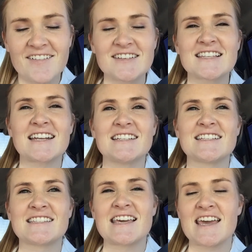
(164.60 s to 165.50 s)
I'm excited to
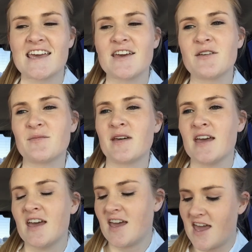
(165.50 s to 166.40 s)
see him
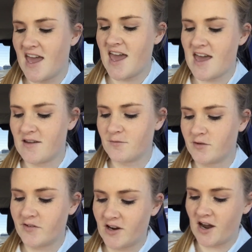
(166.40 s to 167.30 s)
and
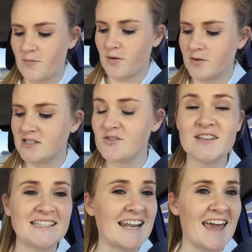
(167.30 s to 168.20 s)
we'll figure out what we're doing
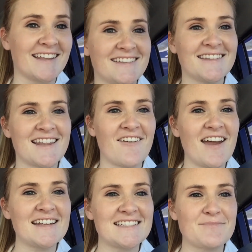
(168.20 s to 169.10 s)
today. All
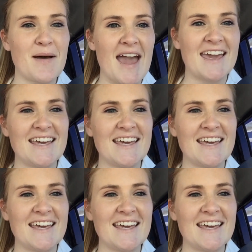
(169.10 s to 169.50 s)
right, bye.